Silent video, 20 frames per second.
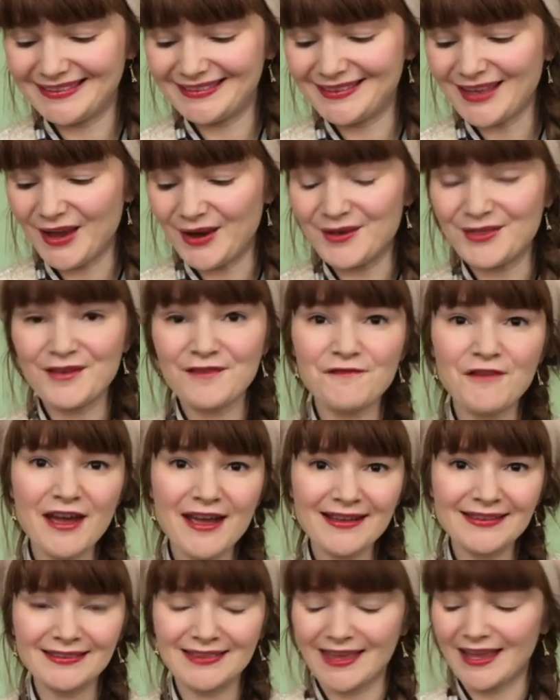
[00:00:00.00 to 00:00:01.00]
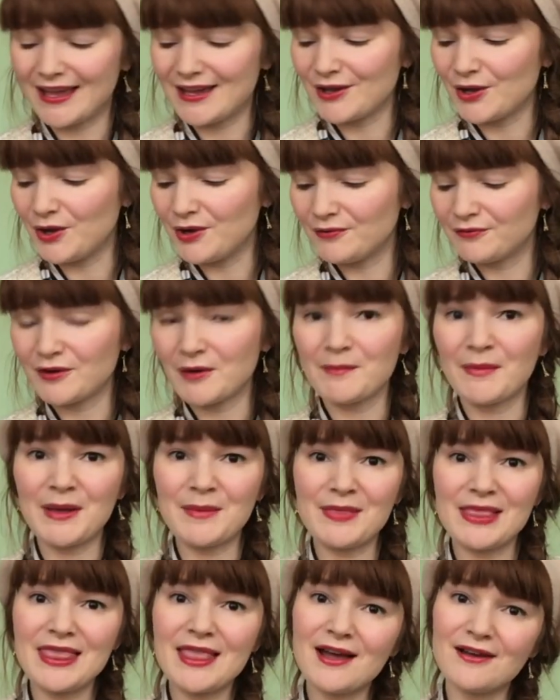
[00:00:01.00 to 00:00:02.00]
So the first thing I got from my
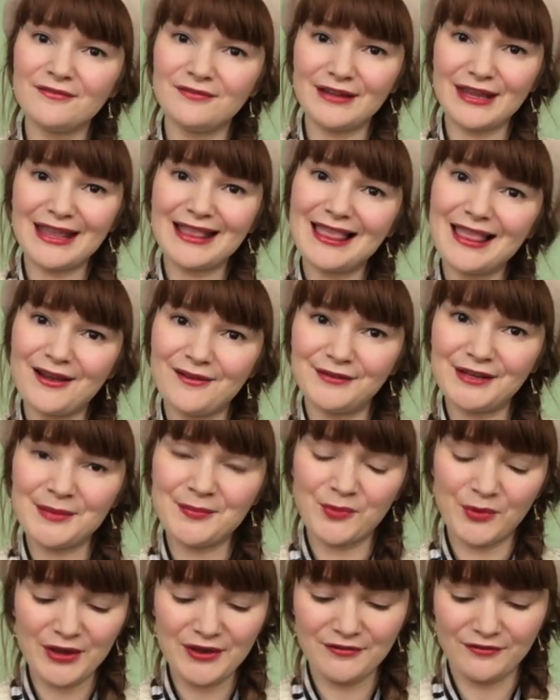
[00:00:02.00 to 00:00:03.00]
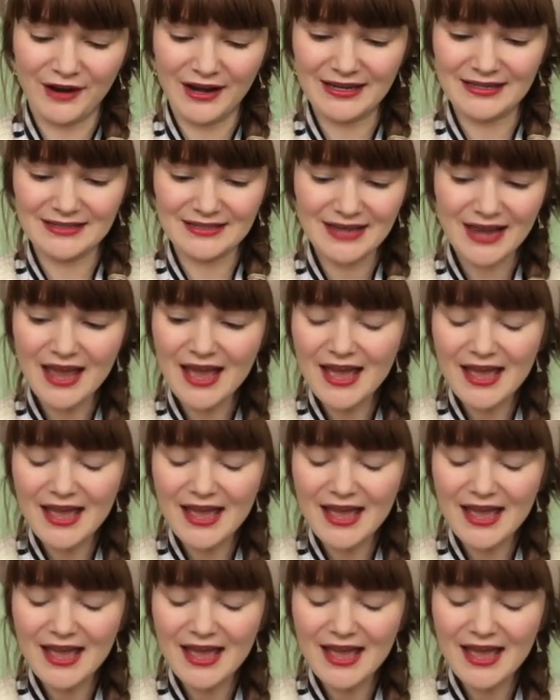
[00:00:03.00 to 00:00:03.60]
lovely, lovely boyfriend